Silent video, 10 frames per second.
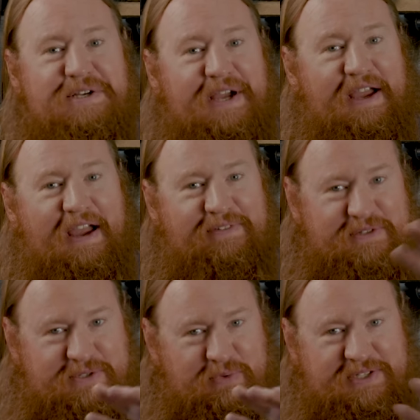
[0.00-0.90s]
and
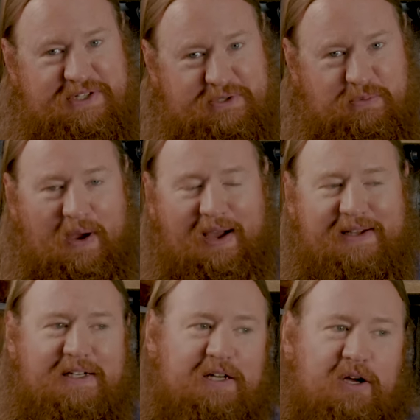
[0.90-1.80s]
there's reasons why
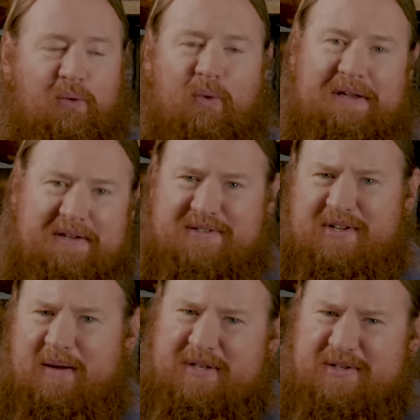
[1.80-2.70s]
when
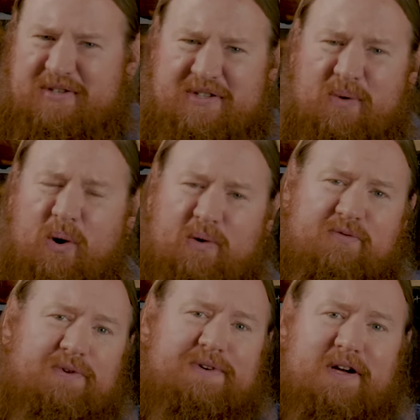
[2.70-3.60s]
zombies are so
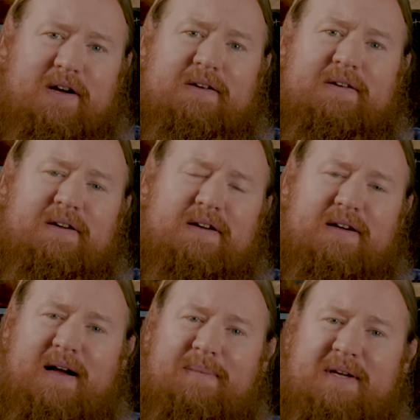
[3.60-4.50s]
overdone.
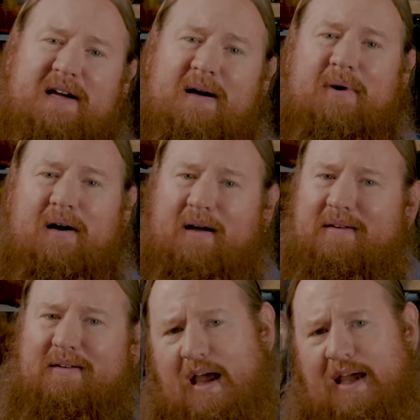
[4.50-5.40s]
I mean, come
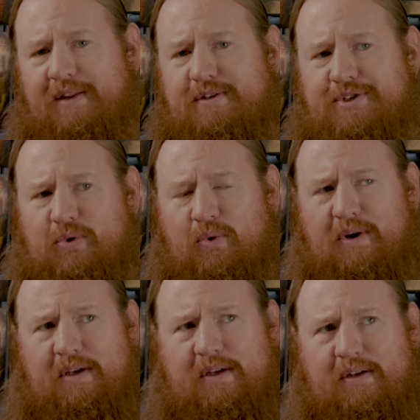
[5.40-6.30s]
on. And the
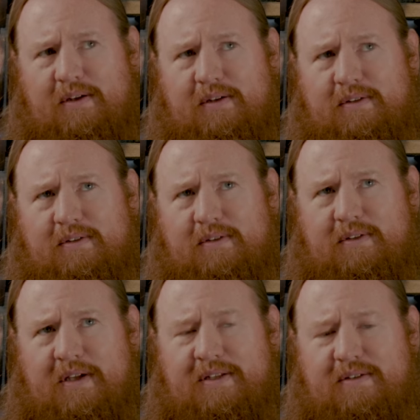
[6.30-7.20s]
story,
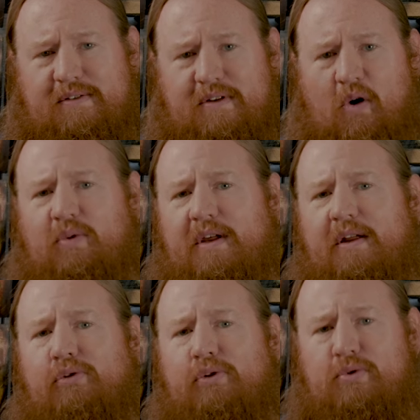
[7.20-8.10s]
it only
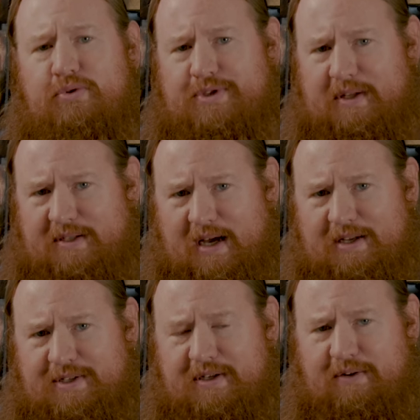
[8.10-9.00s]
loosely
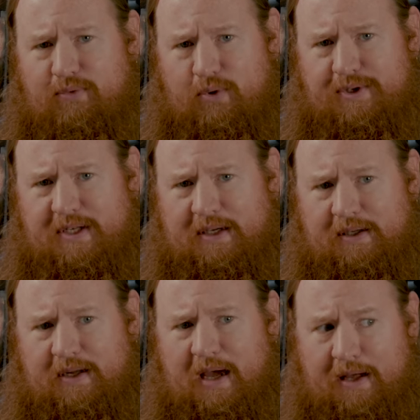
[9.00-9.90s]
ties into
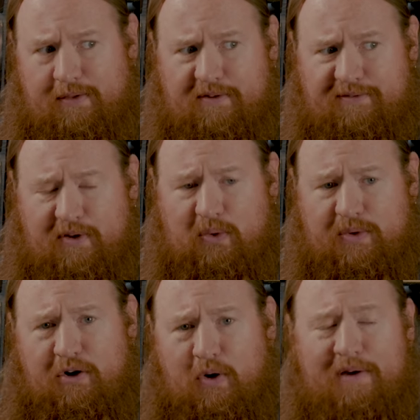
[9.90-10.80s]
14 and the
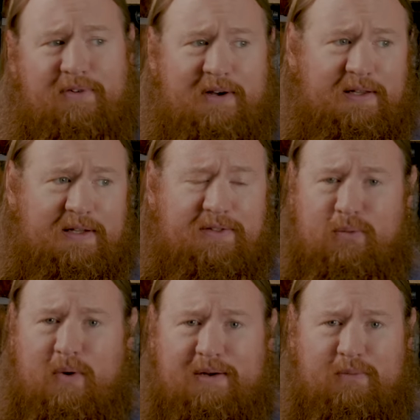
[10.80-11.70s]
fold. Quite frankly, there
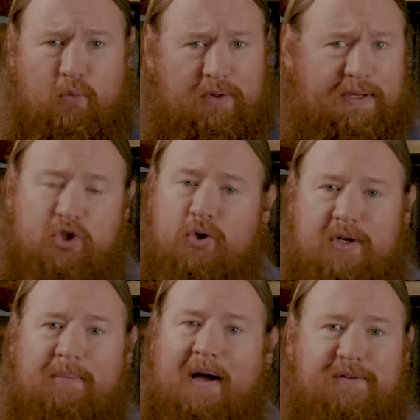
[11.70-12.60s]
wasn't really good
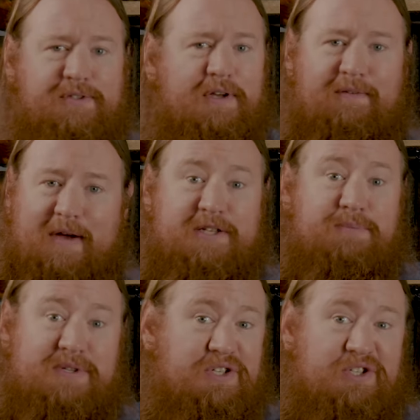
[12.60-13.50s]
amount of
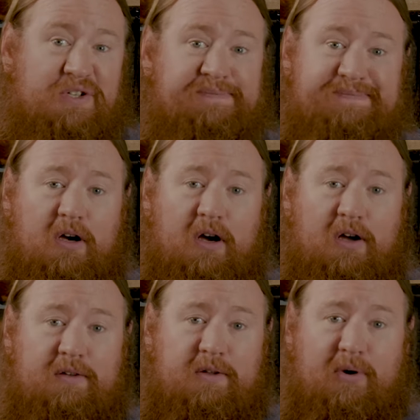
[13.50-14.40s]
exposition
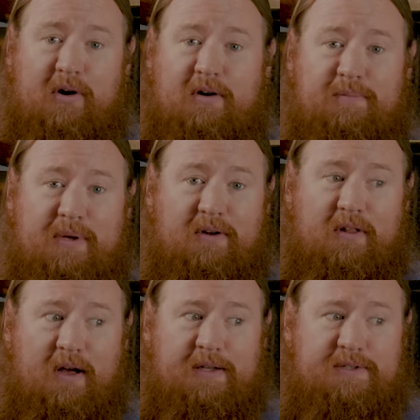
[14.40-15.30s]
on the part of Peter
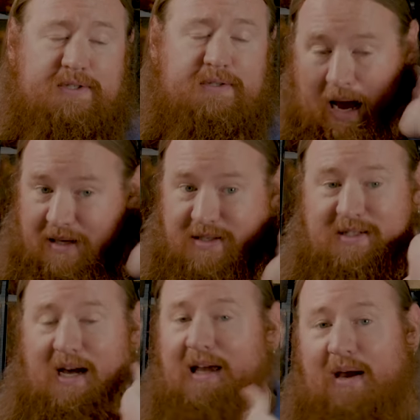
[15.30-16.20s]
Clines'. I
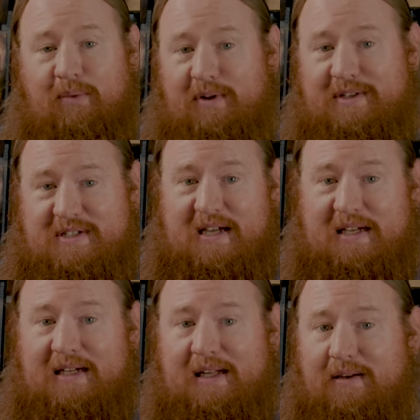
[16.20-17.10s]
just I can't really say
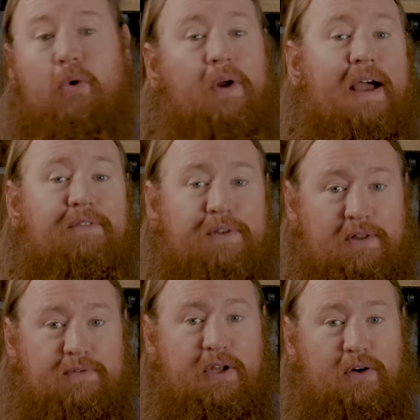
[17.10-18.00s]
get it. We're going to have
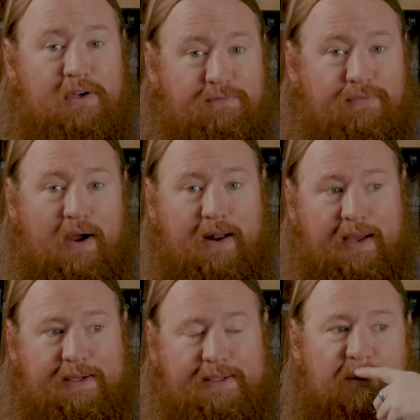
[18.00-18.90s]
another video come
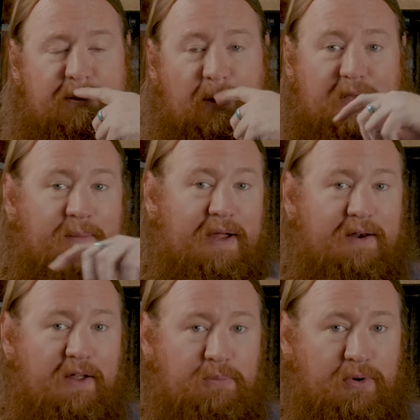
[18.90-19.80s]
Friday talking about
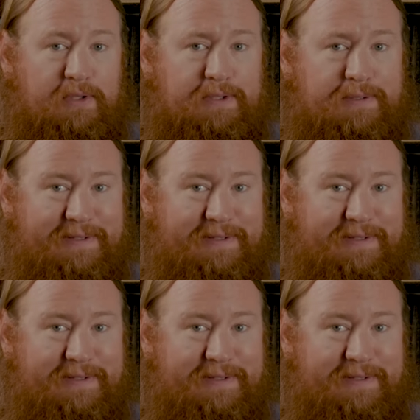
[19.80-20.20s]
another book.